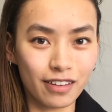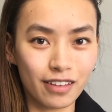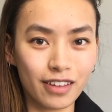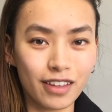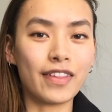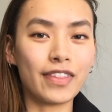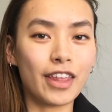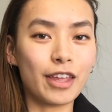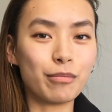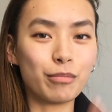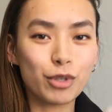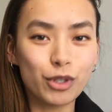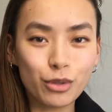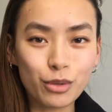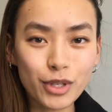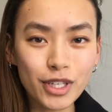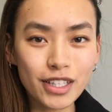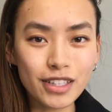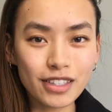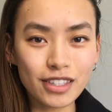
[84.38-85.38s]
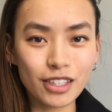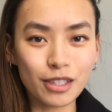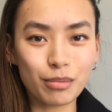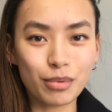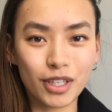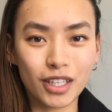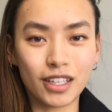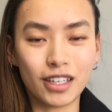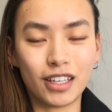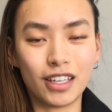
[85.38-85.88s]
And then between
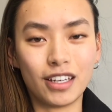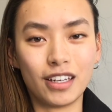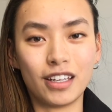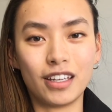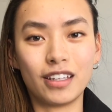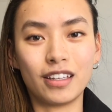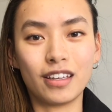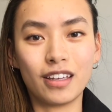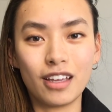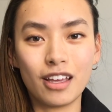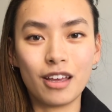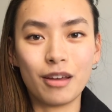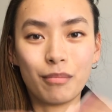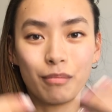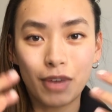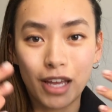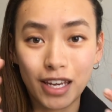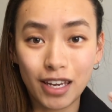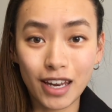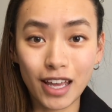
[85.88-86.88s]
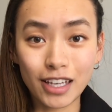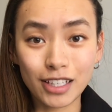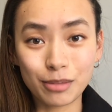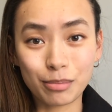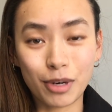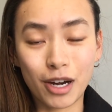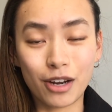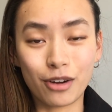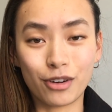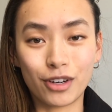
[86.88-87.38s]
sleeping and eating, my next
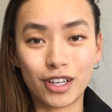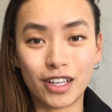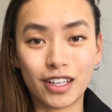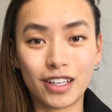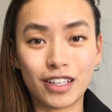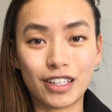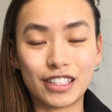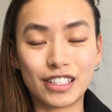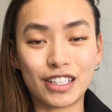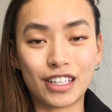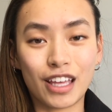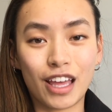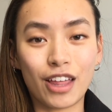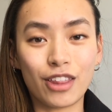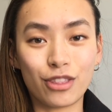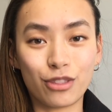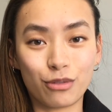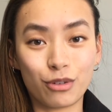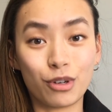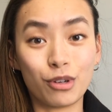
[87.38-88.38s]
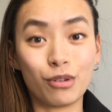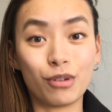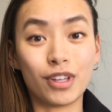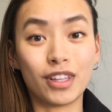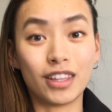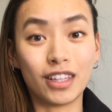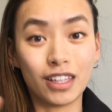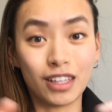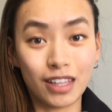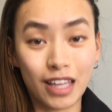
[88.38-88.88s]
priority is to get through
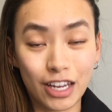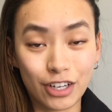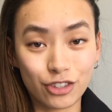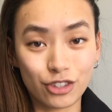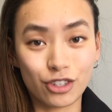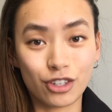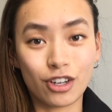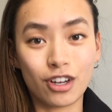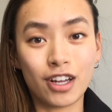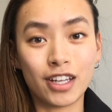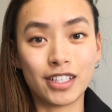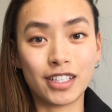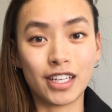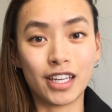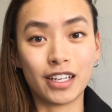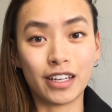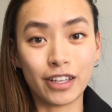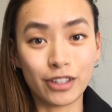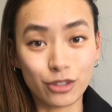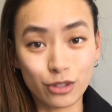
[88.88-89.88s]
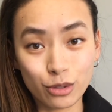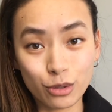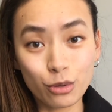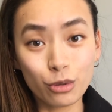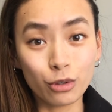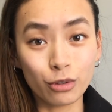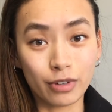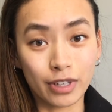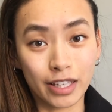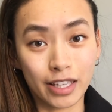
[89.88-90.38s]
the lecture content and
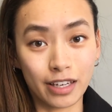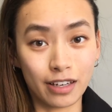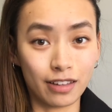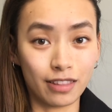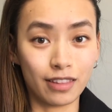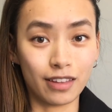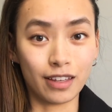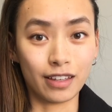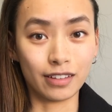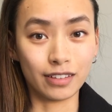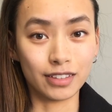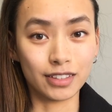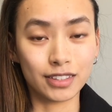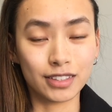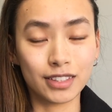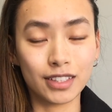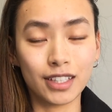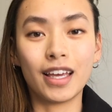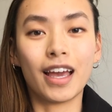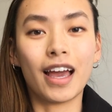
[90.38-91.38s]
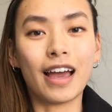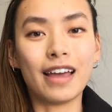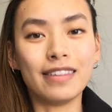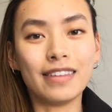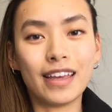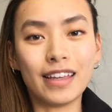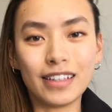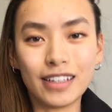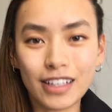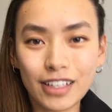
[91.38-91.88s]
school-related things. And
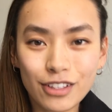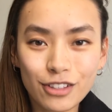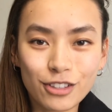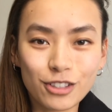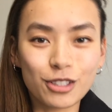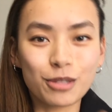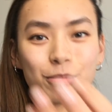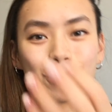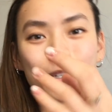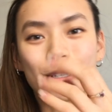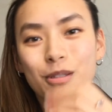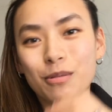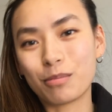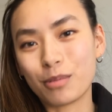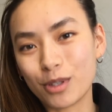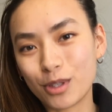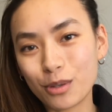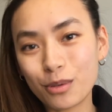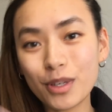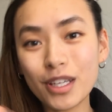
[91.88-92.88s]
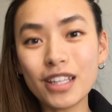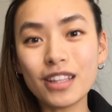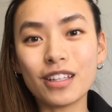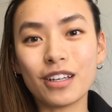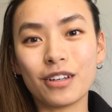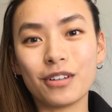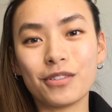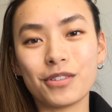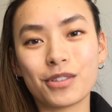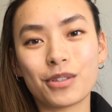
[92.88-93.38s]
then interspersed between
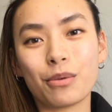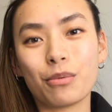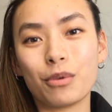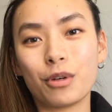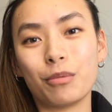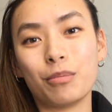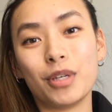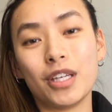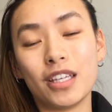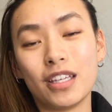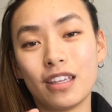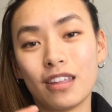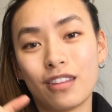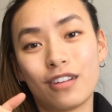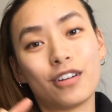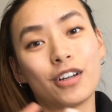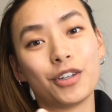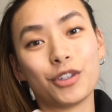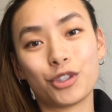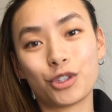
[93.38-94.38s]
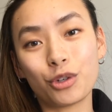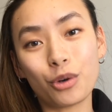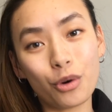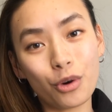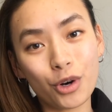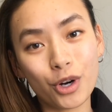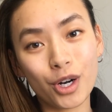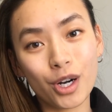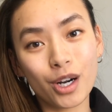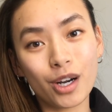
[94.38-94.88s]
those will be either a
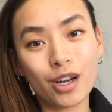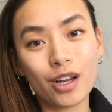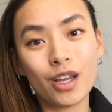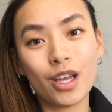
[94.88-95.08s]
chore,